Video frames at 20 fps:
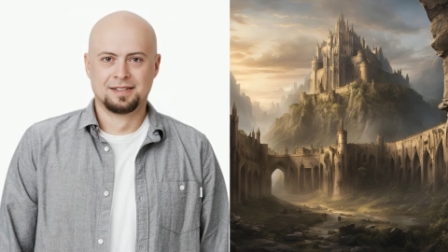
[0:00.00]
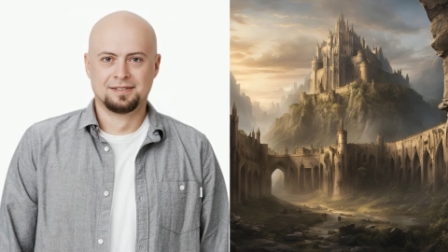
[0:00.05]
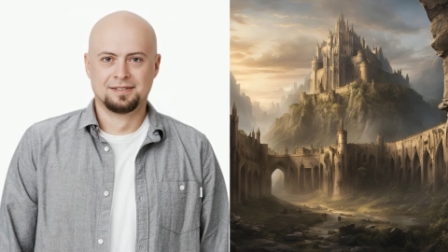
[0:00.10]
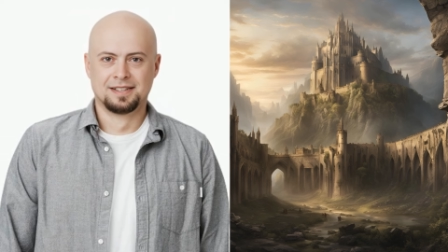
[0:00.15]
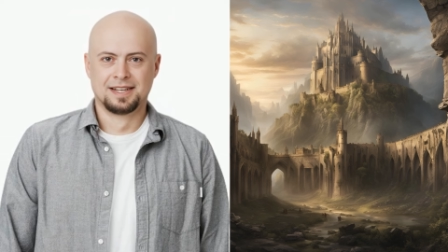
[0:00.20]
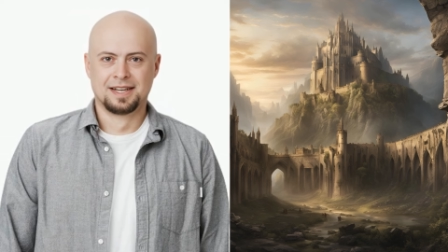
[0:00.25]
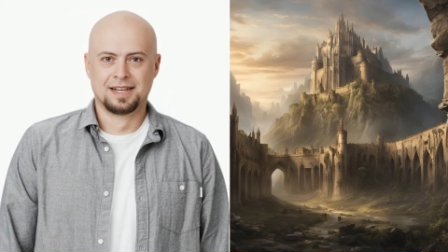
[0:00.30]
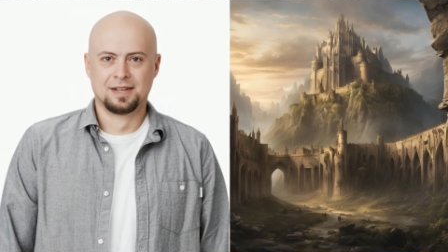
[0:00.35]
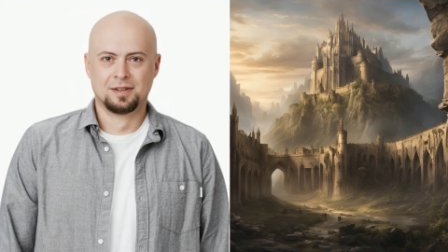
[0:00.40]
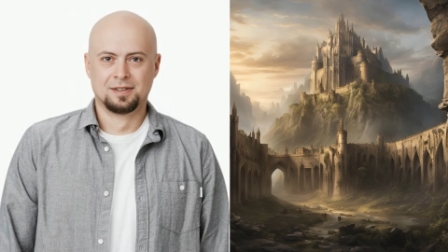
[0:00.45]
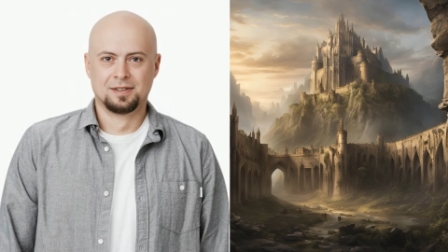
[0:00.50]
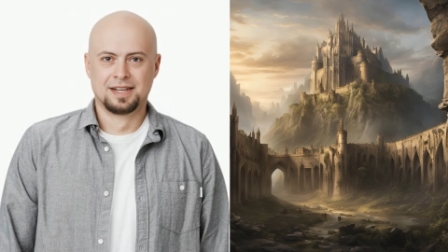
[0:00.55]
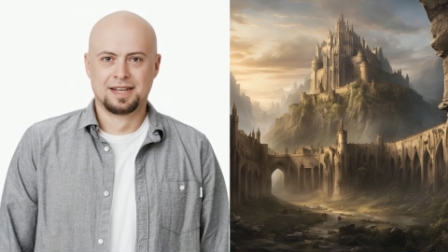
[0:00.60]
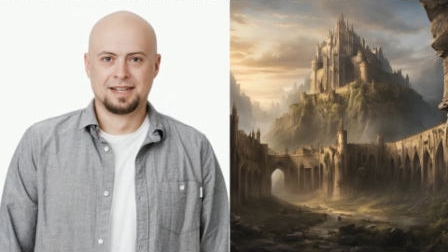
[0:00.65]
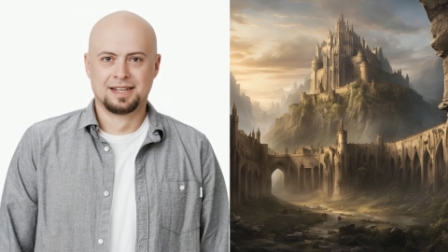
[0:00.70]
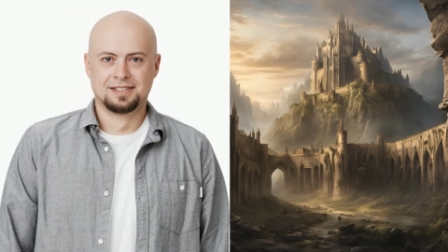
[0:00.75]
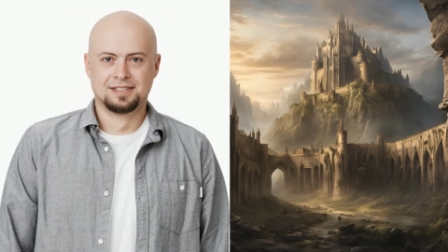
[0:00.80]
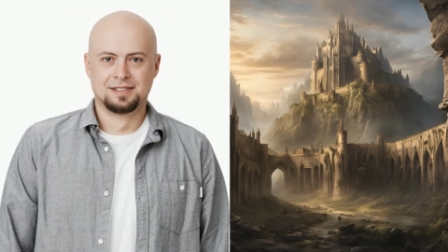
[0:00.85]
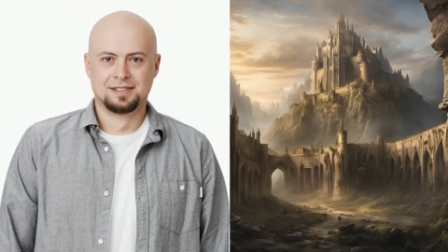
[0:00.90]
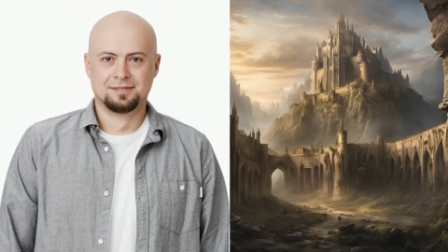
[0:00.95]
now
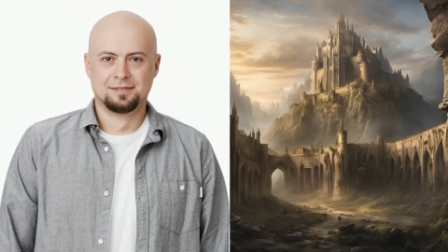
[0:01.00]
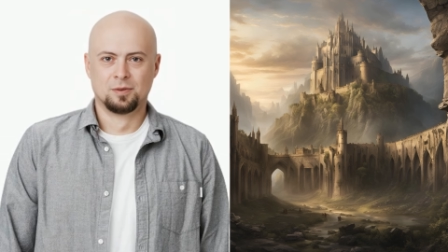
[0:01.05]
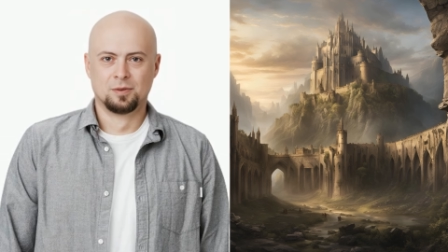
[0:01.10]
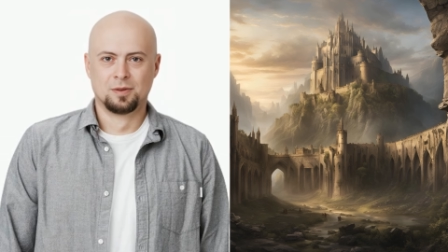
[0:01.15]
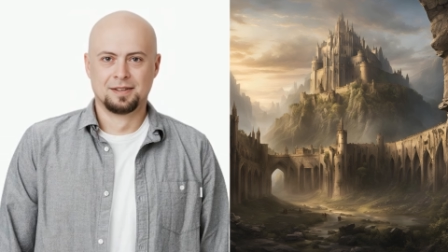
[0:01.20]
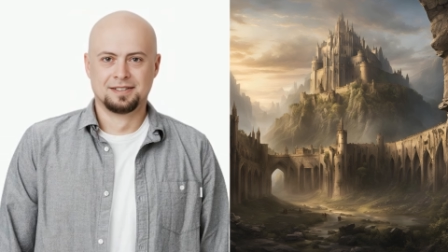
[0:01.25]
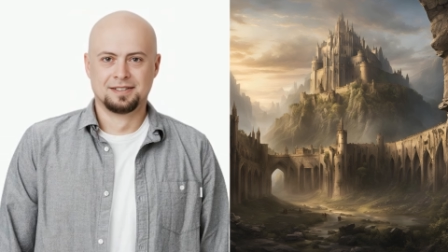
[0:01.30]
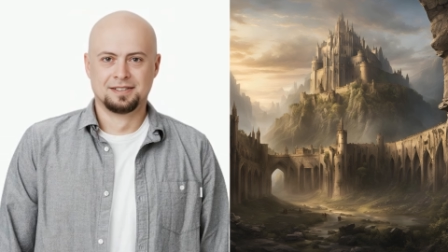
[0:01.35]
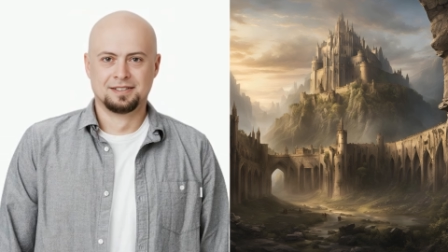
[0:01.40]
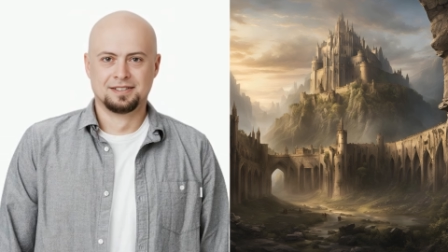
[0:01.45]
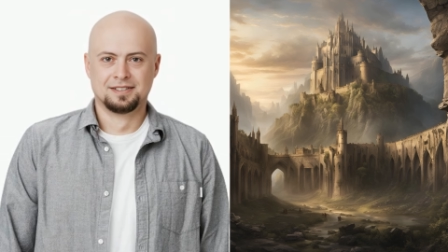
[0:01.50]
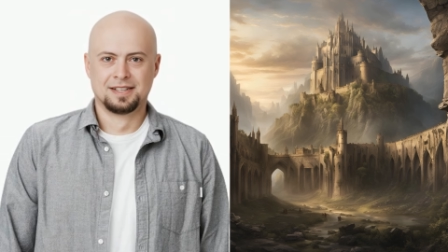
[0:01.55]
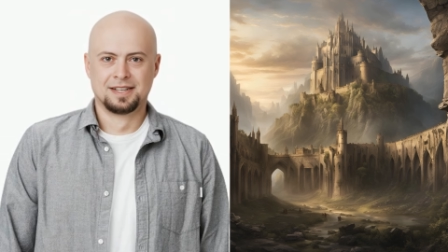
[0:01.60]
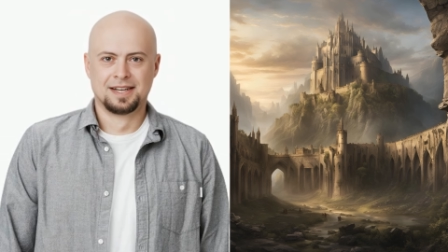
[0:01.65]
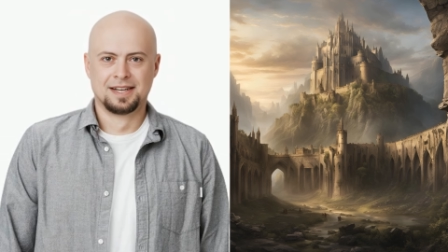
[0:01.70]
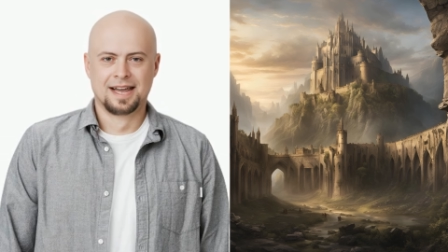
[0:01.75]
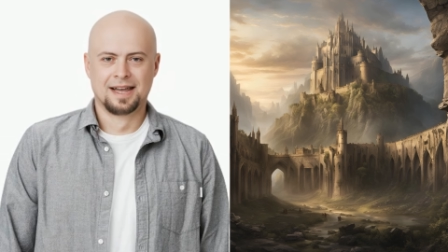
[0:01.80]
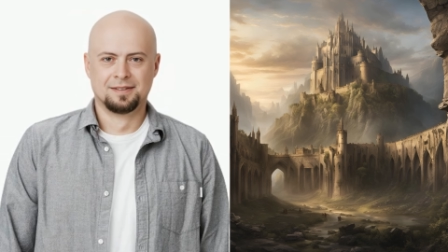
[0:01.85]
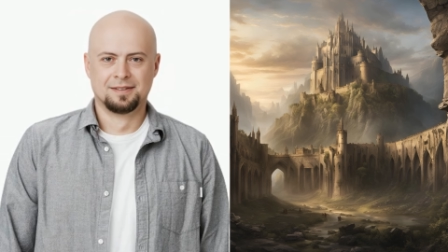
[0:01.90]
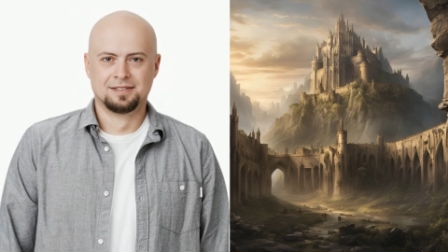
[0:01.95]
lies in ruins
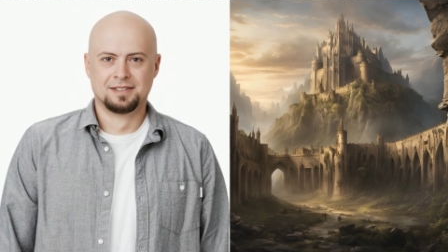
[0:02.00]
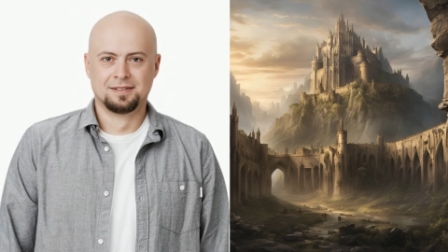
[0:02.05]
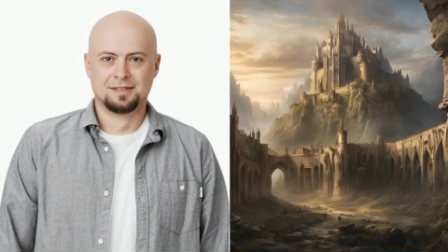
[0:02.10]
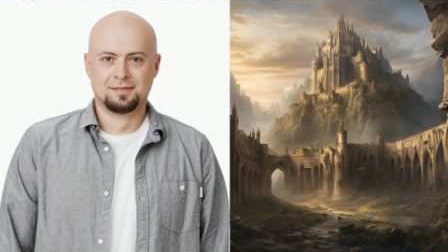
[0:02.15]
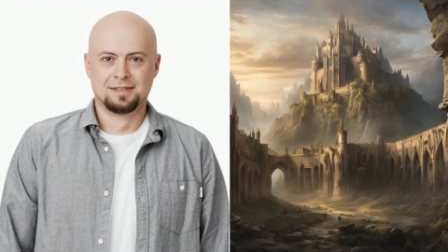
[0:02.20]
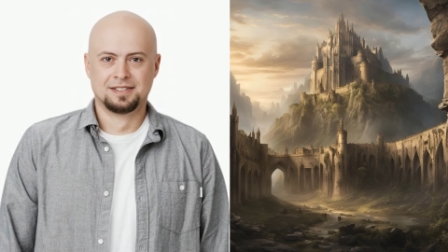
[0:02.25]
after the